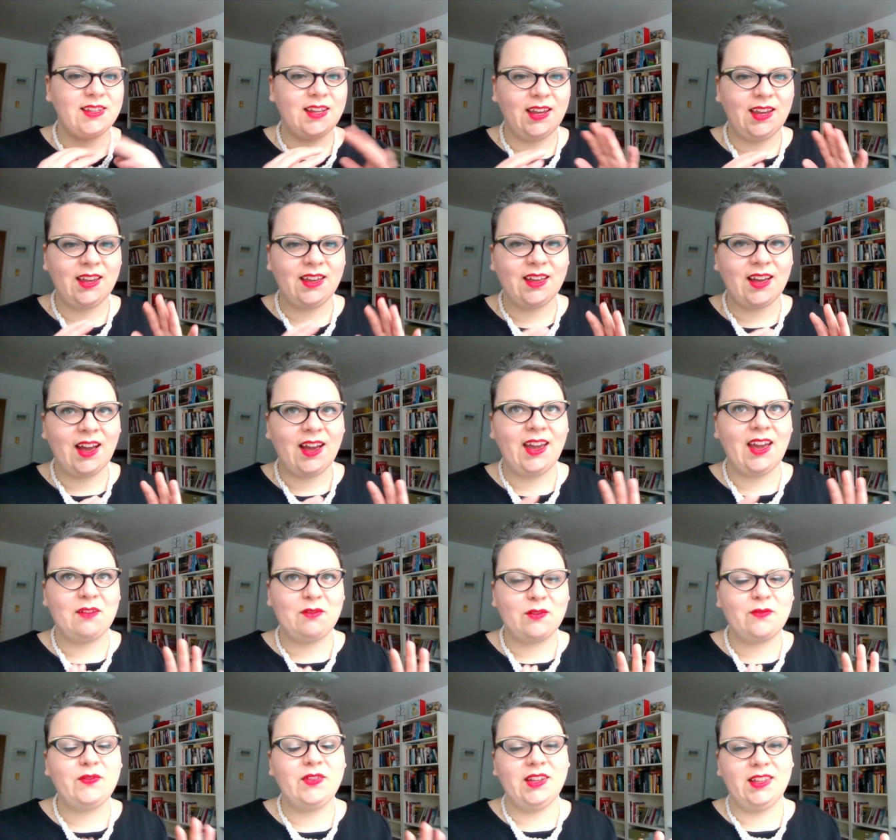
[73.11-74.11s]
I, I have
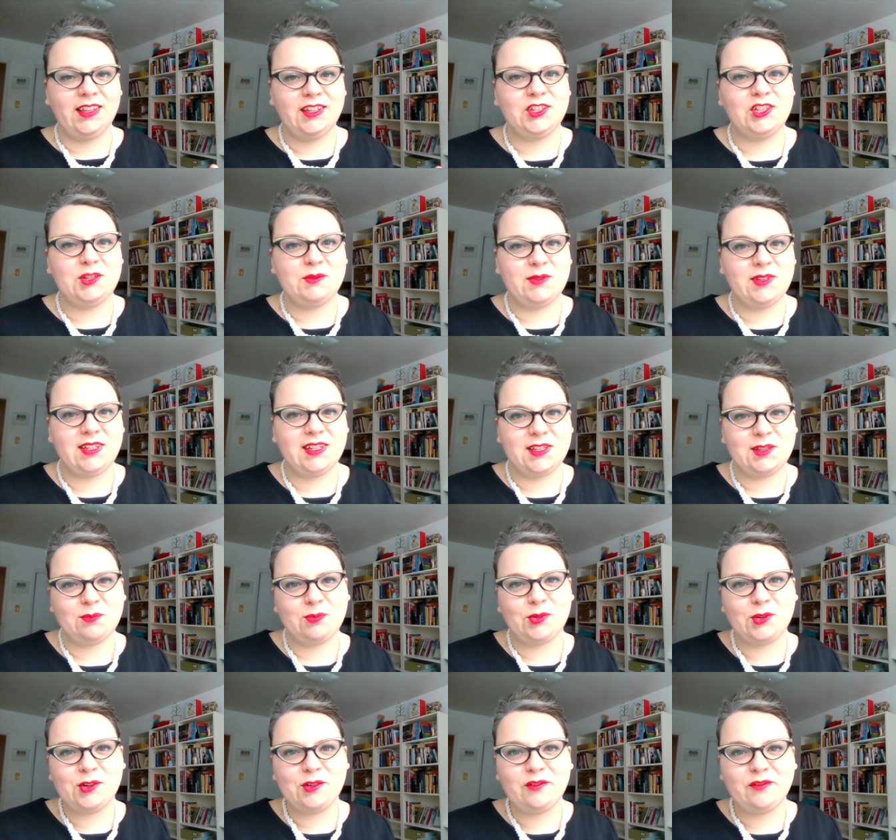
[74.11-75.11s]
a feeling she would
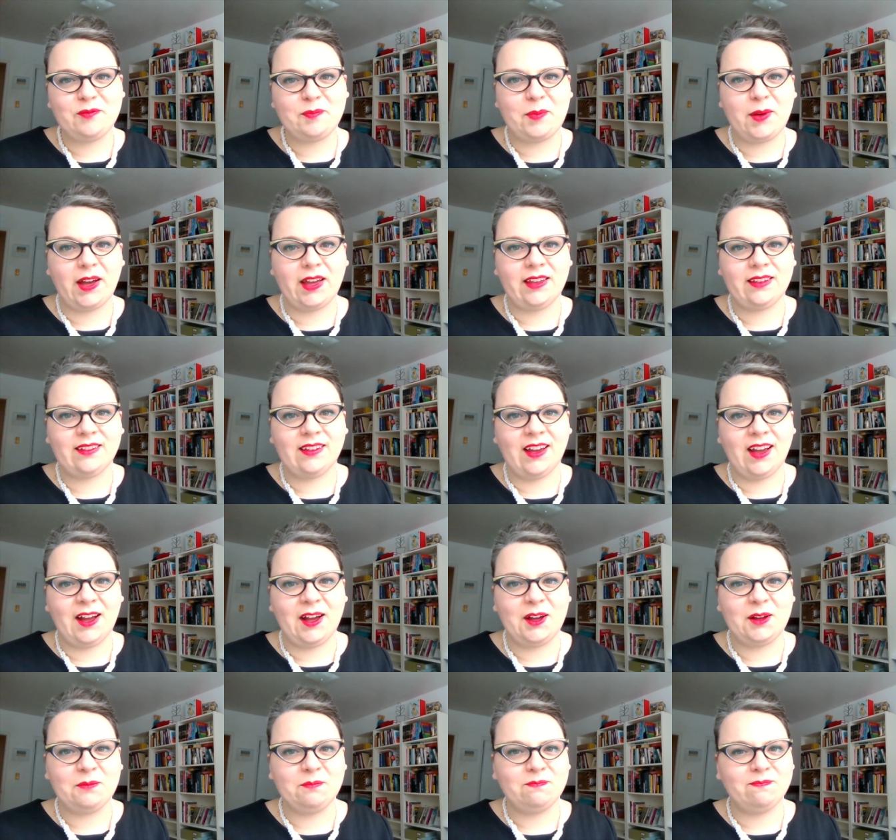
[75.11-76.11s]
disapprove, but
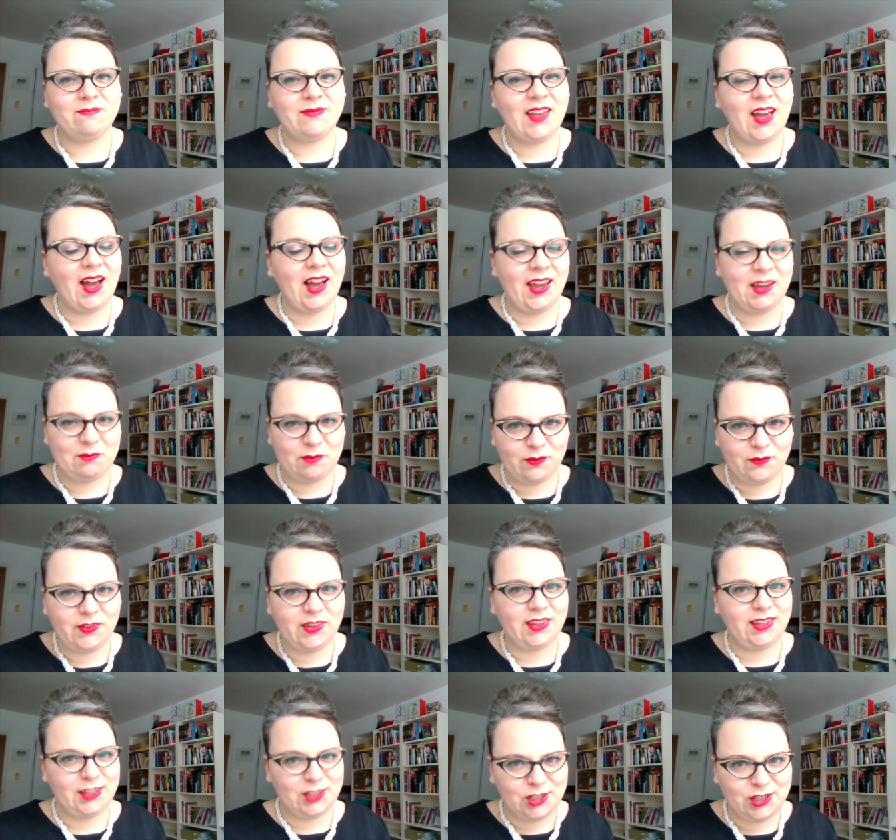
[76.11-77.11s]
um, I have a
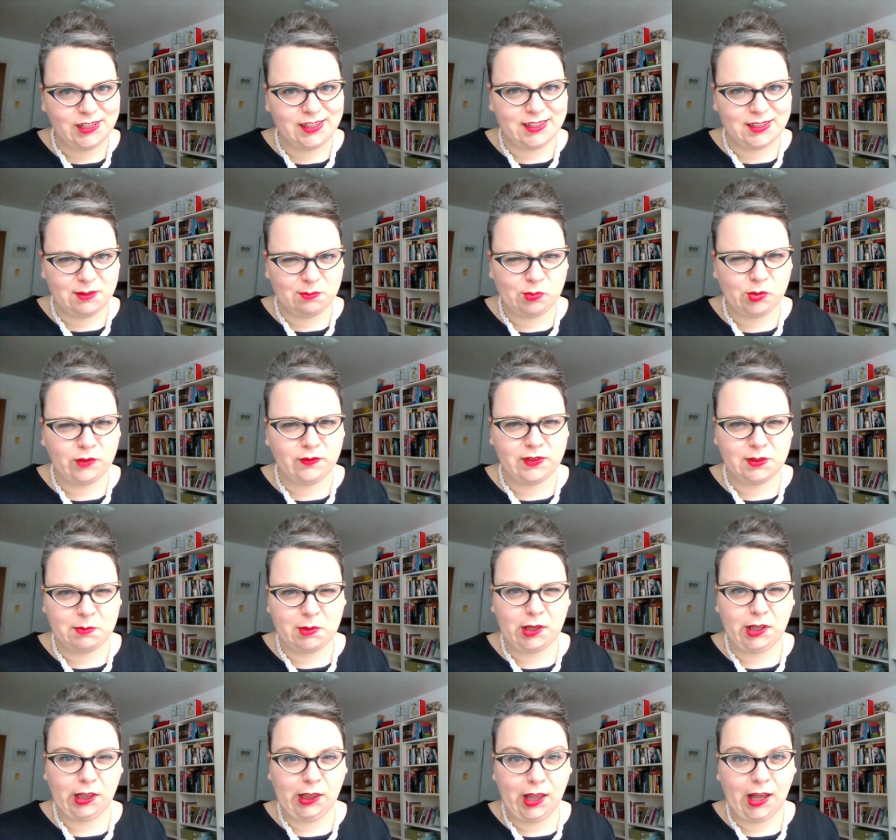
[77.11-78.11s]
feeling she disapproves
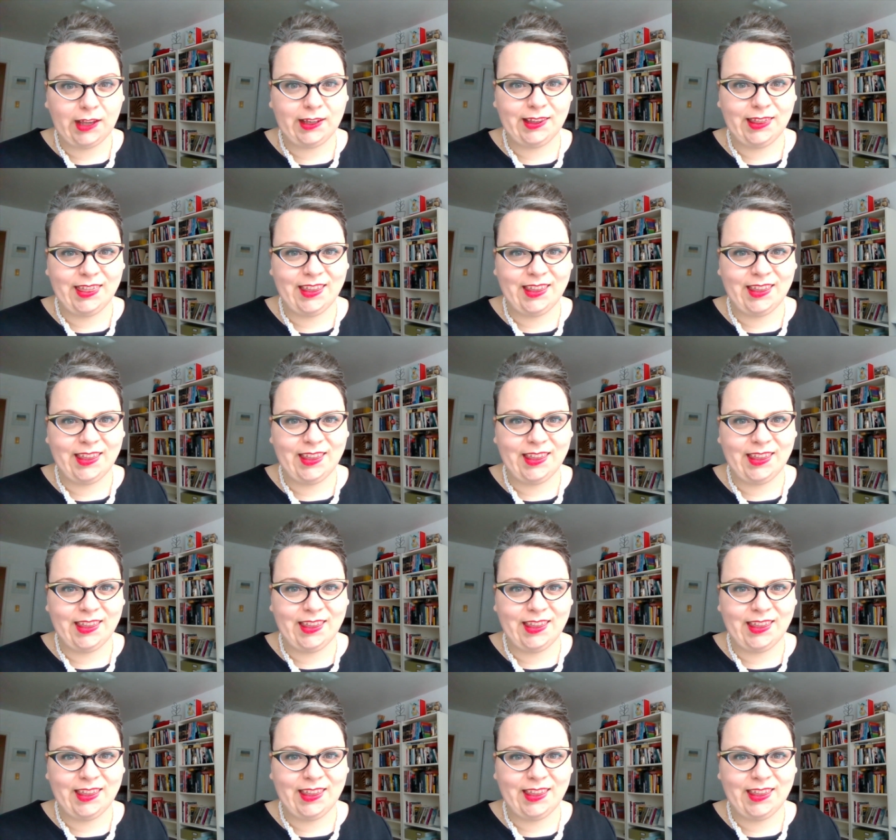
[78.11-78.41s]
about a lot of